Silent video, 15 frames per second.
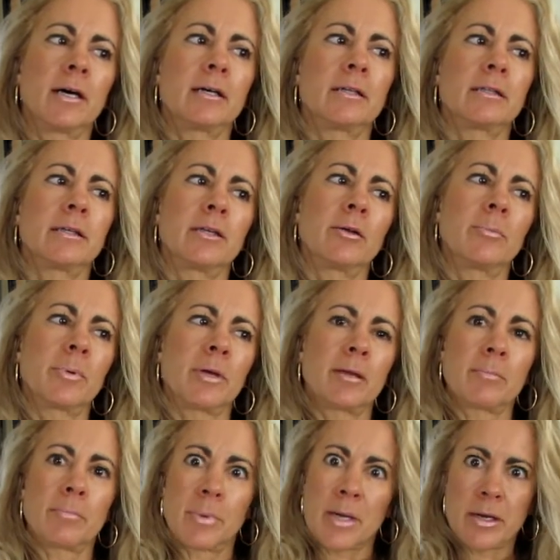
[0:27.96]
a little
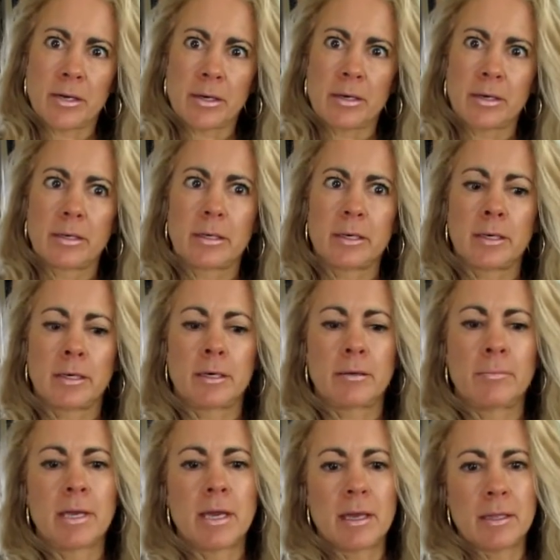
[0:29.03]
bit better,
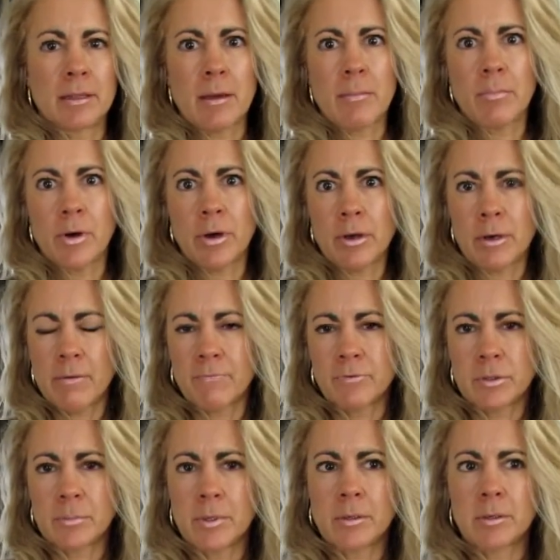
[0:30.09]
making them more
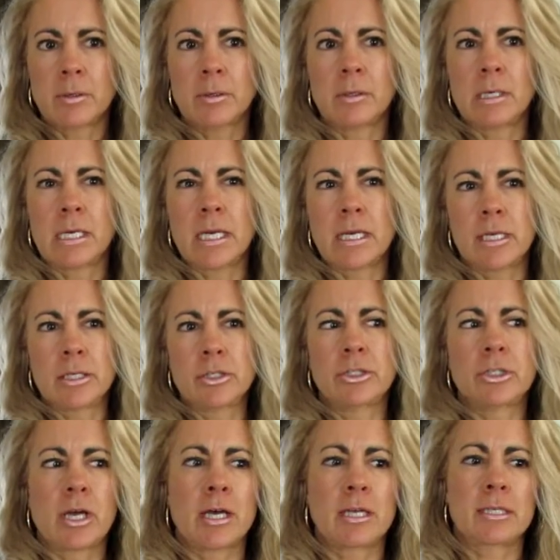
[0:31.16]
comfortable and
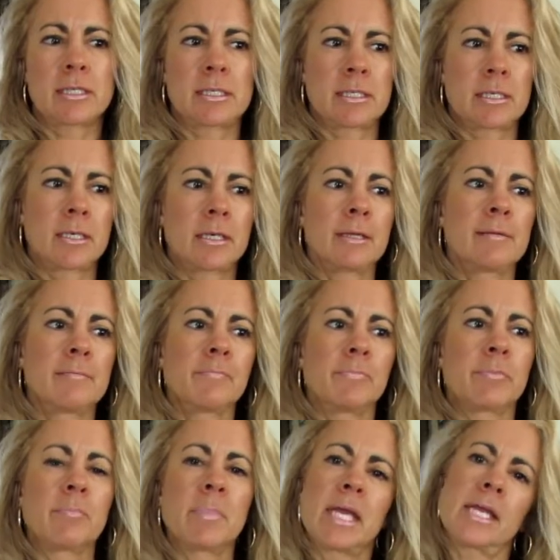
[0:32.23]
just
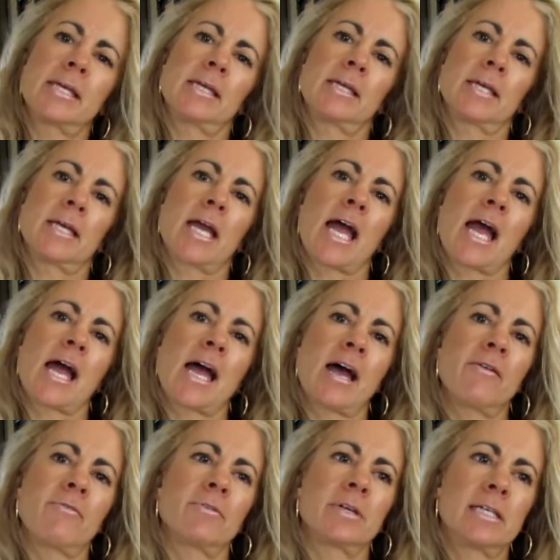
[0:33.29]
making
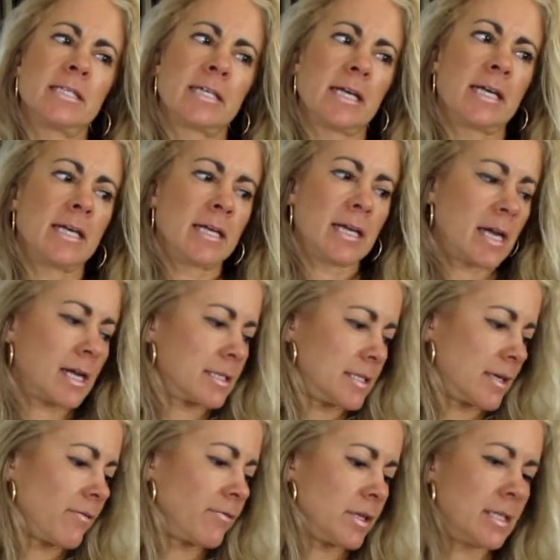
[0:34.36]
everyday
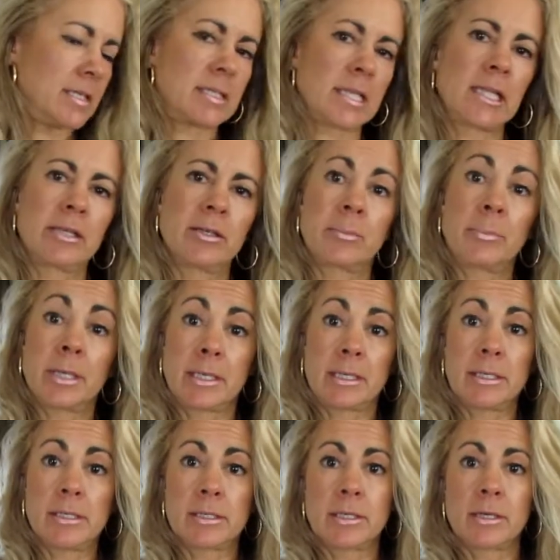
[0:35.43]
activities a little bit
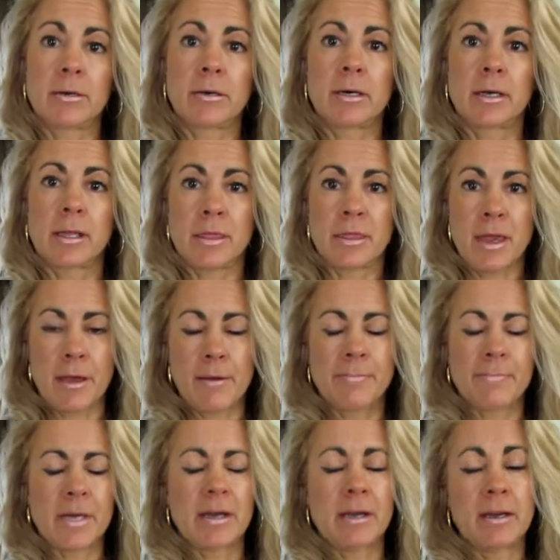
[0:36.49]
easier on
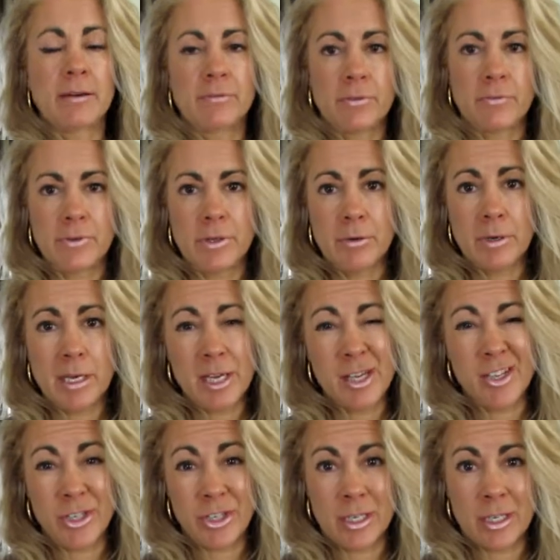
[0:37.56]
them. I have a few
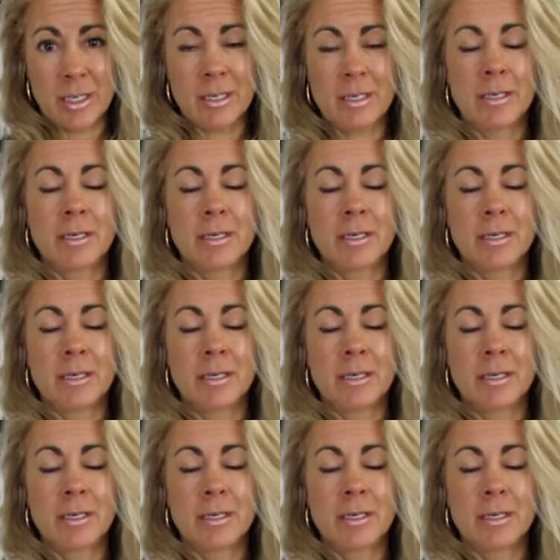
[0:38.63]
aging